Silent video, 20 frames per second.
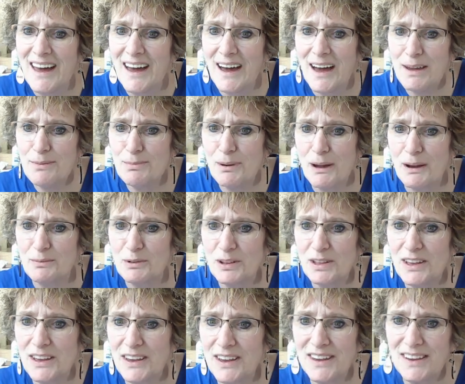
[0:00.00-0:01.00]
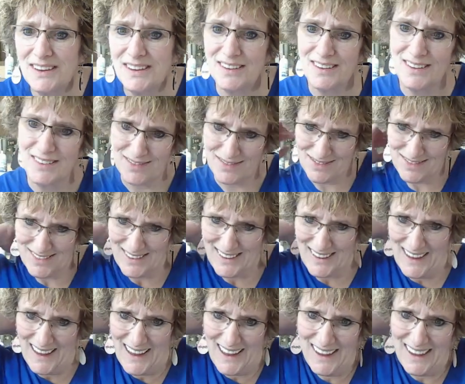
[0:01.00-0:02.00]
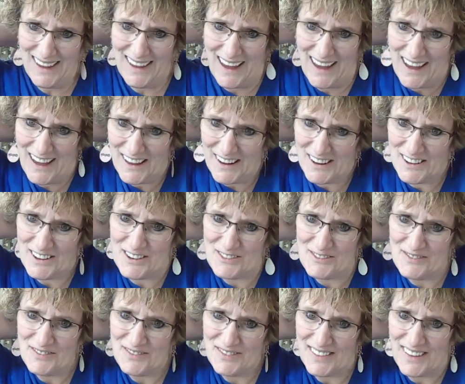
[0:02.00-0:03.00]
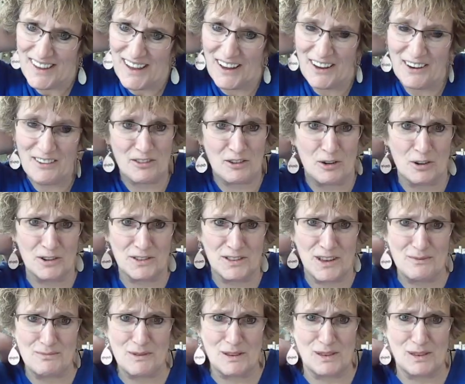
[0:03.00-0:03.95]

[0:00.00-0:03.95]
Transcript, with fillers: Hi, Beverly. Hi, Adam. Oh, of course I'm